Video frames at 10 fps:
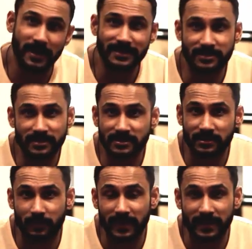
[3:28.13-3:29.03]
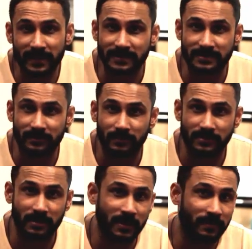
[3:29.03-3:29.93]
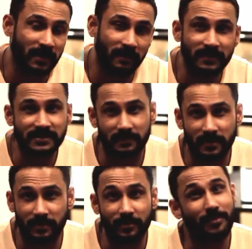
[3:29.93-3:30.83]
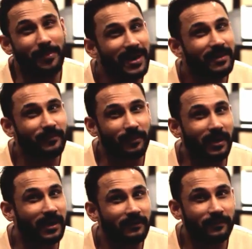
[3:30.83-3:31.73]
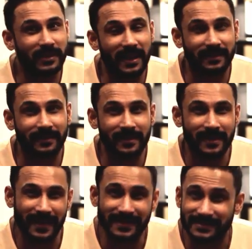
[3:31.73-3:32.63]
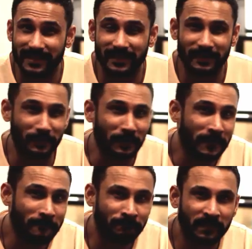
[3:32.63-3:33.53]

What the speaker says: It's just the way it is. Some people love it, some people don't. But if you're gunning for that aesthetic look,